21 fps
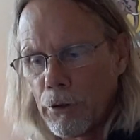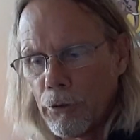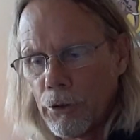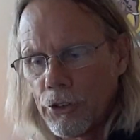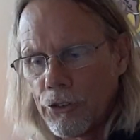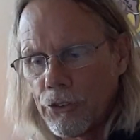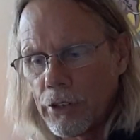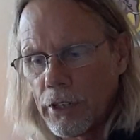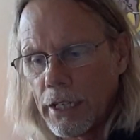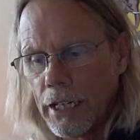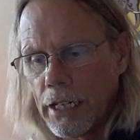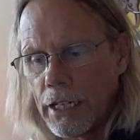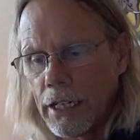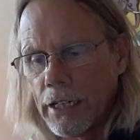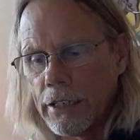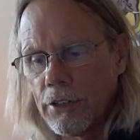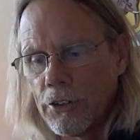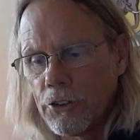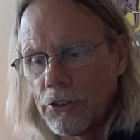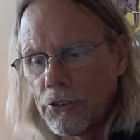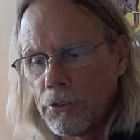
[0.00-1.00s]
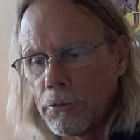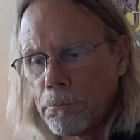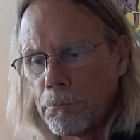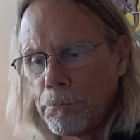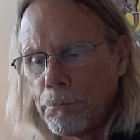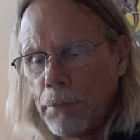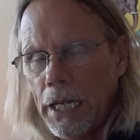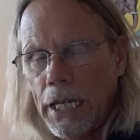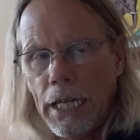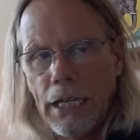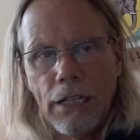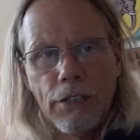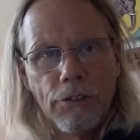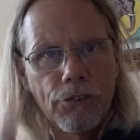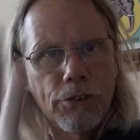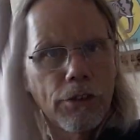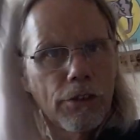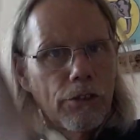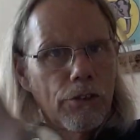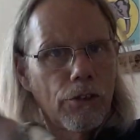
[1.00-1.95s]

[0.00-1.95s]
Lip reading: which then I just pasted